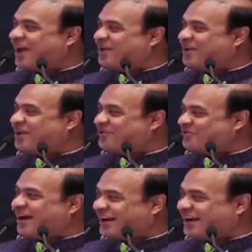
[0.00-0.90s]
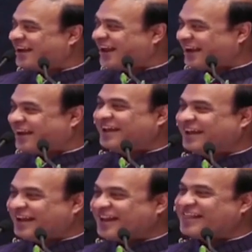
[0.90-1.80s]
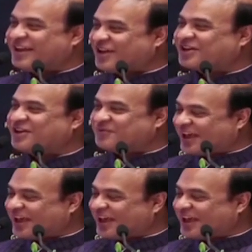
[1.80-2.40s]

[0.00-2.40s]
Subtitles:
I wanted, and there's a lot of